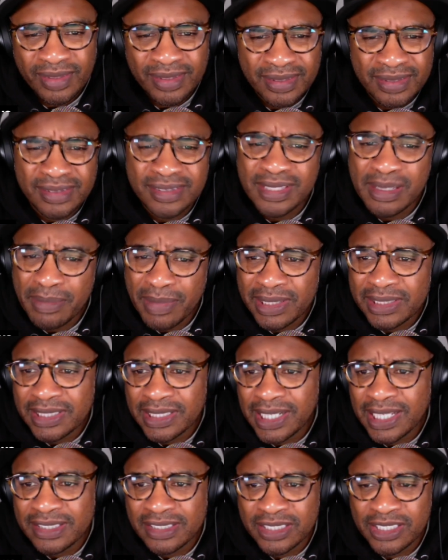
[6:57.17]
some may say
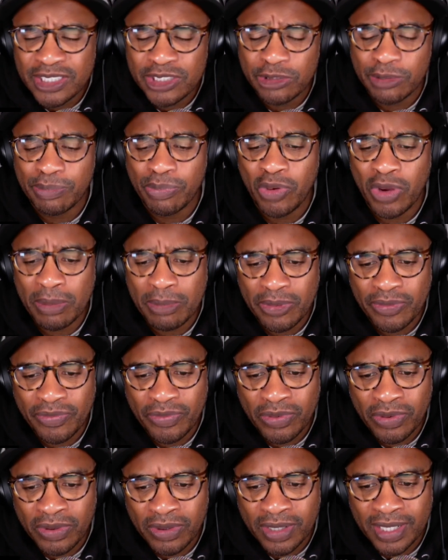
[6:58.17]
that's a disappointment
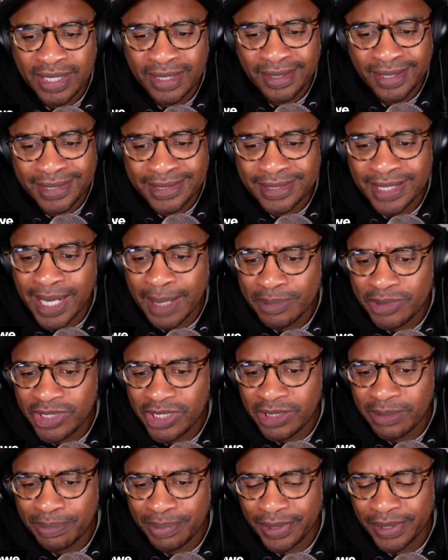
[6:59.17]
for a top
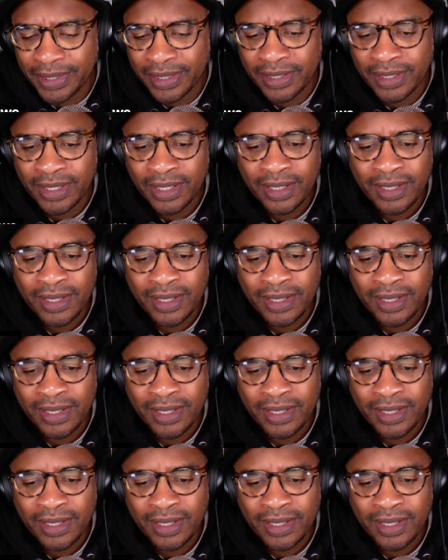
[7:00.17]
10 pick.